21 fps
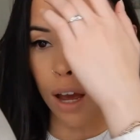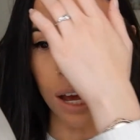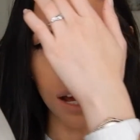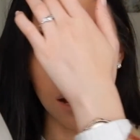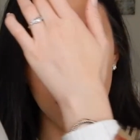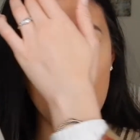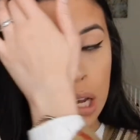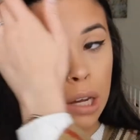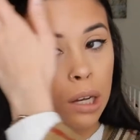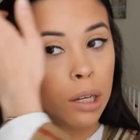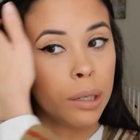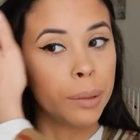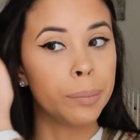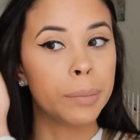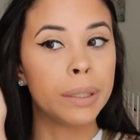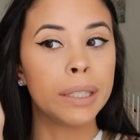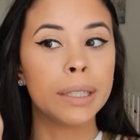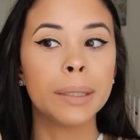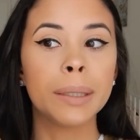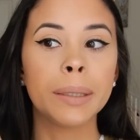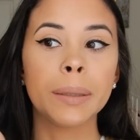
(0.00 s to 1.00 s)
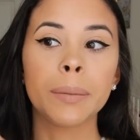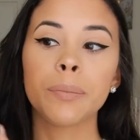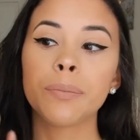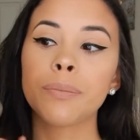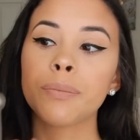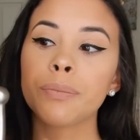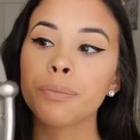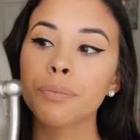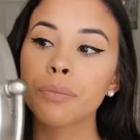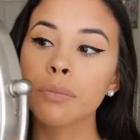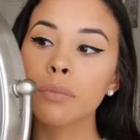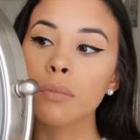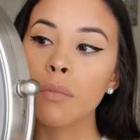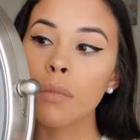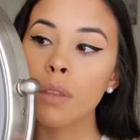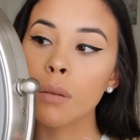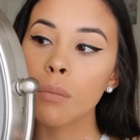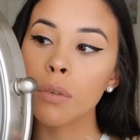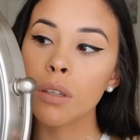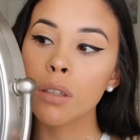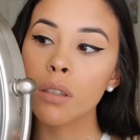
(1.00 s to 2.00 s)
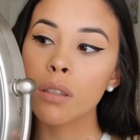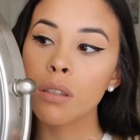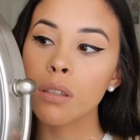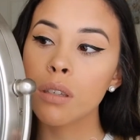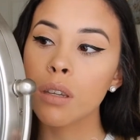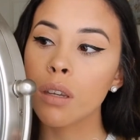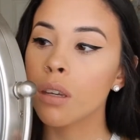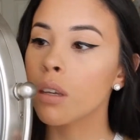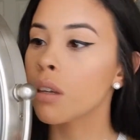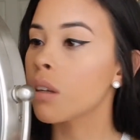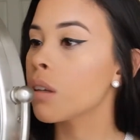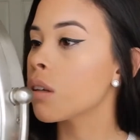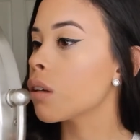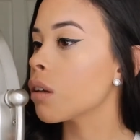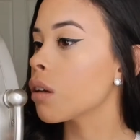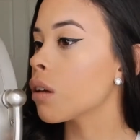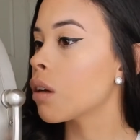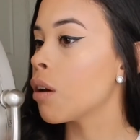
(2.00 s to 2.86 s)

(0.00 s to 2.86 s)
Let me see.